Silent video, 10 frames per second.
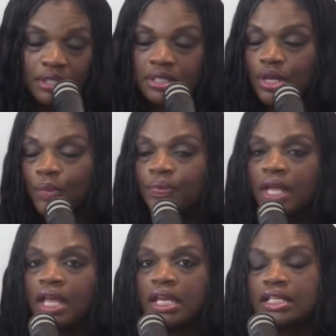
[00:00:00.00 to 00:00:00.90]
So
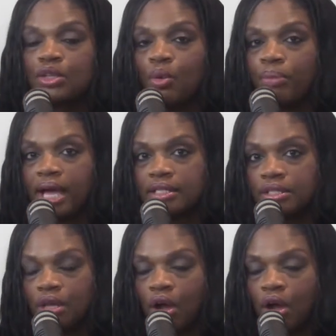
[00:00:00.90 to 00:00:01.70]
let's go back to the